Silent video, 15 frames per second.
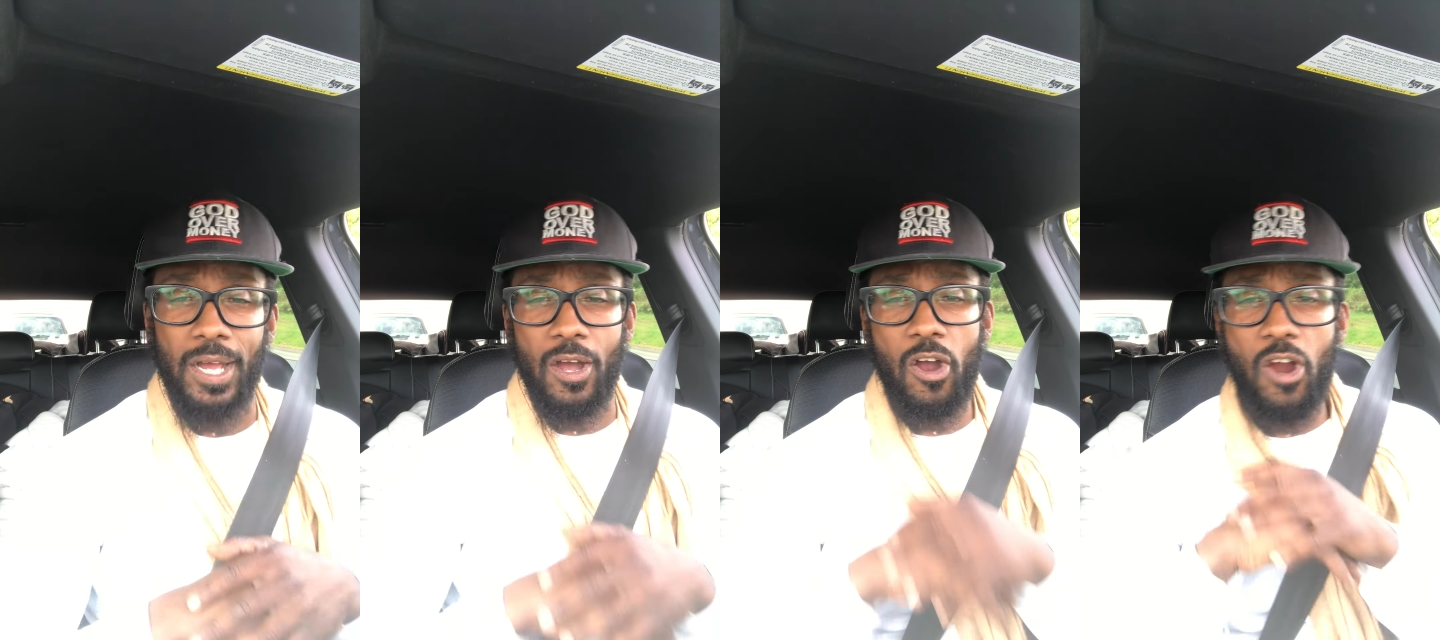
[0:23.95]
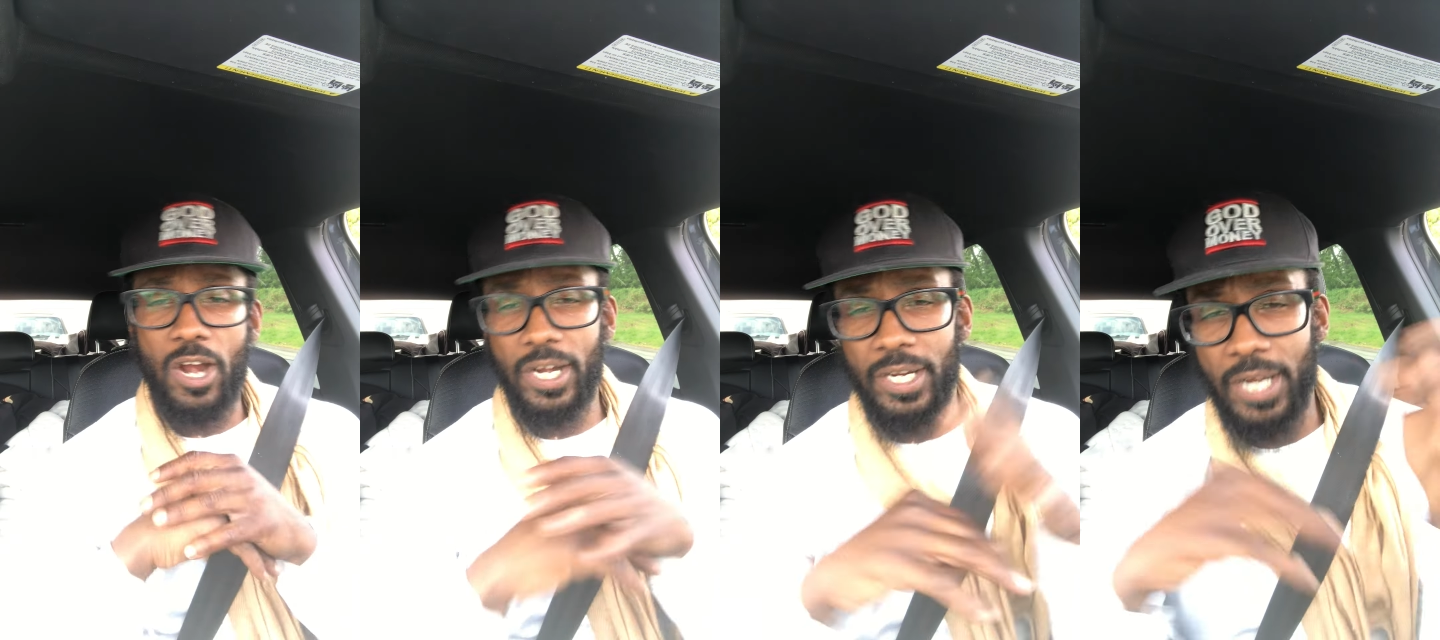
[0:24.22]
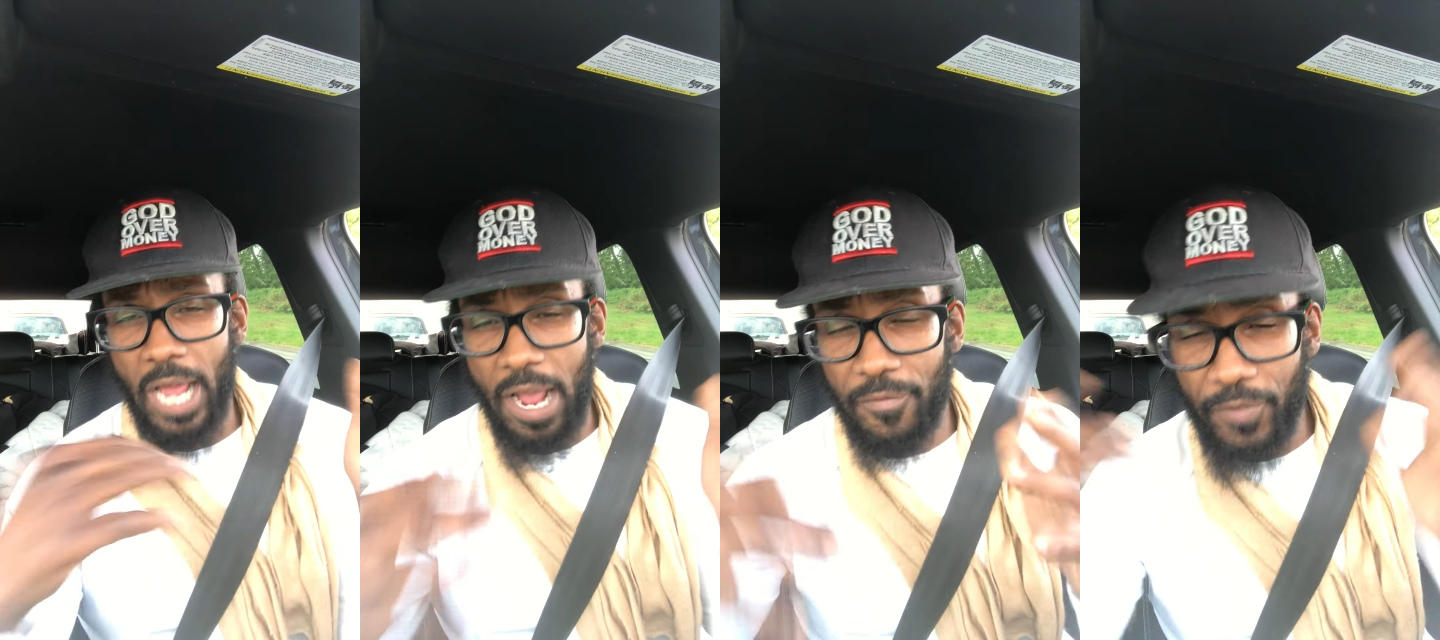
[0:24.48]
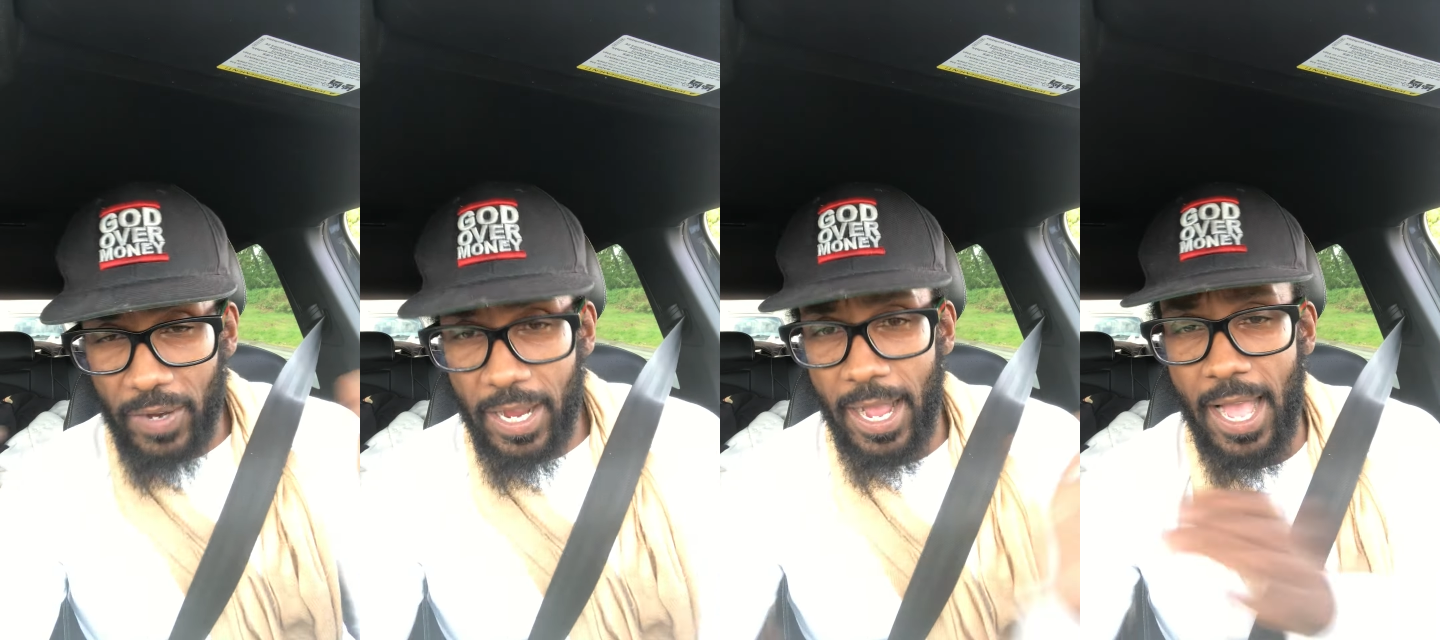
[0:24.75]
Heart in
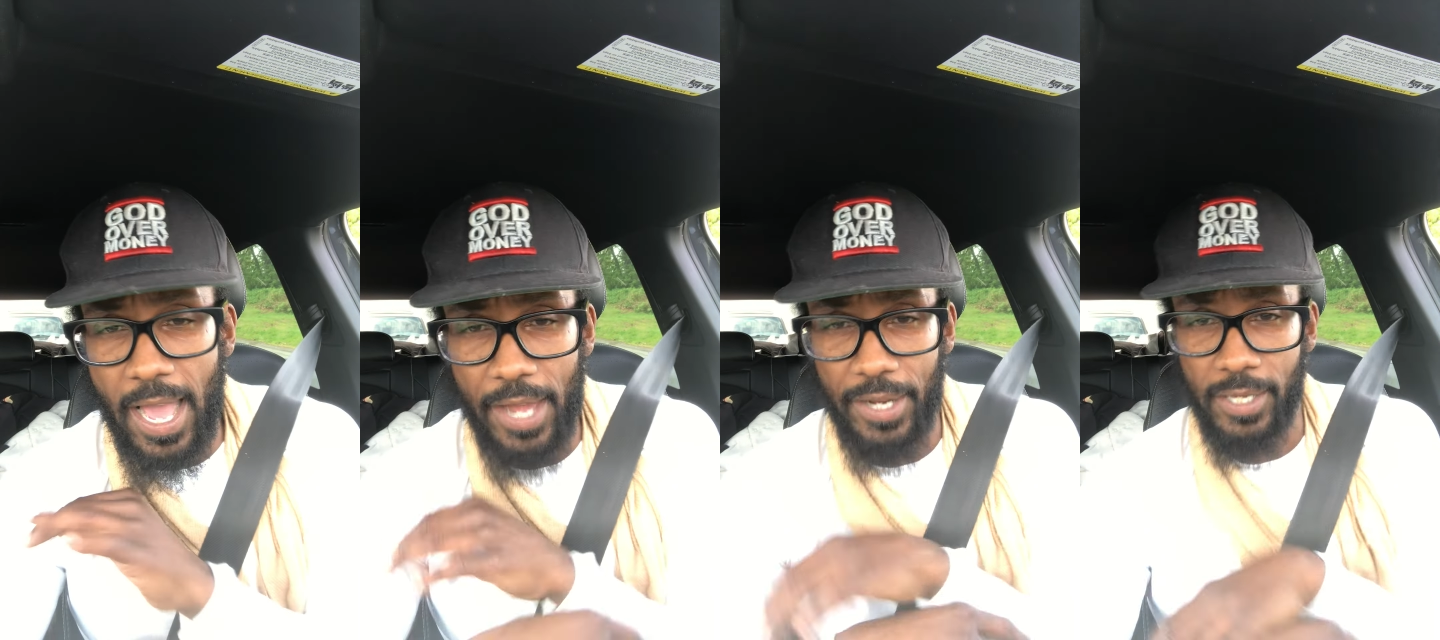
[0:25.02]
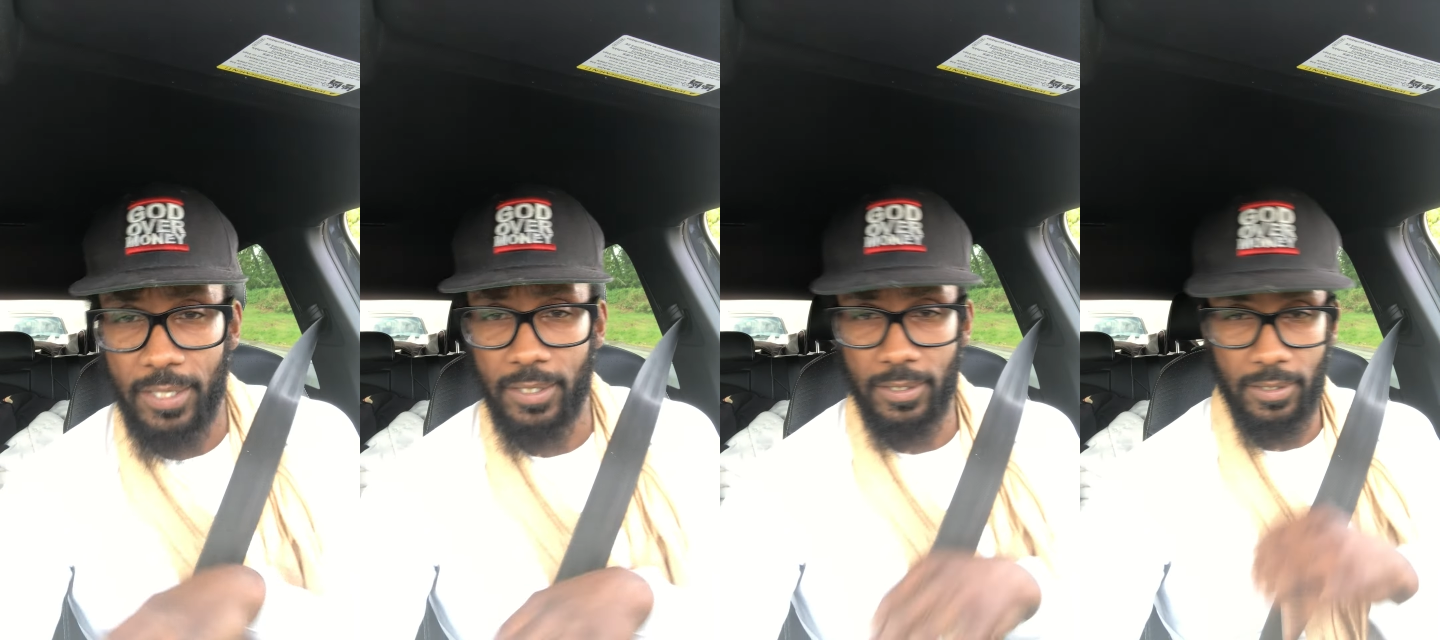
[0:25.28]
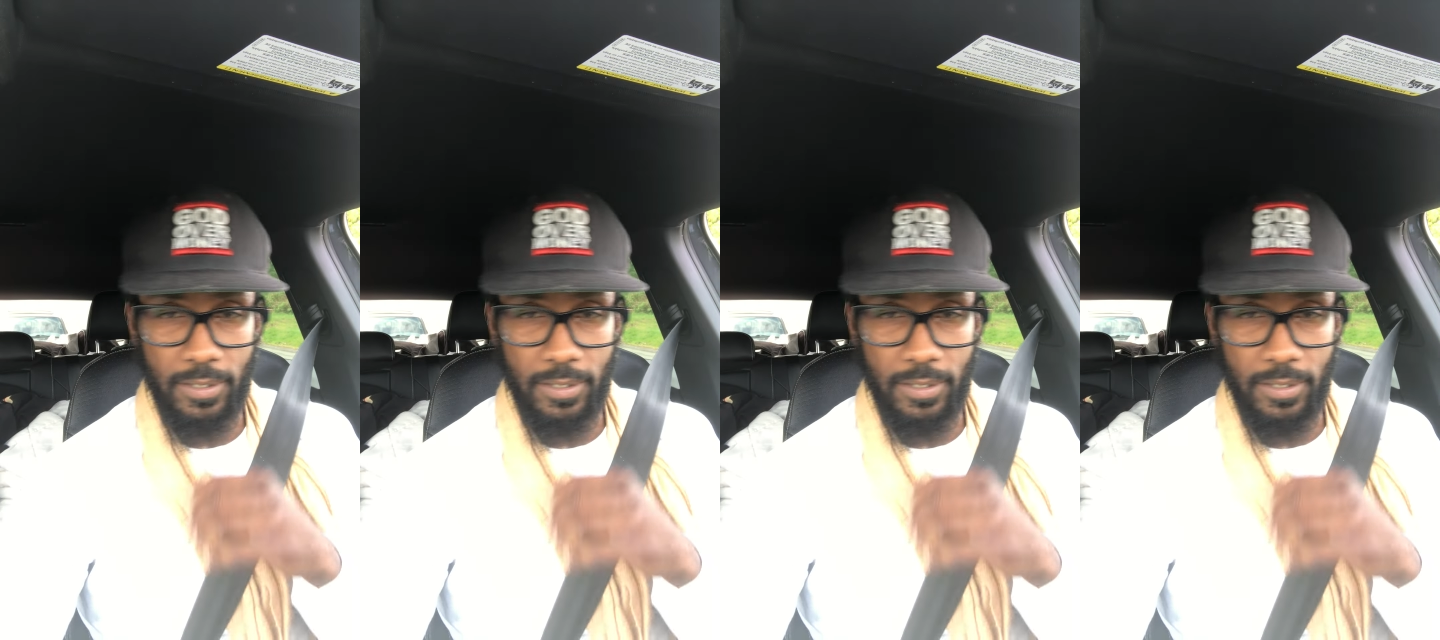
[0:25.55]
Africana.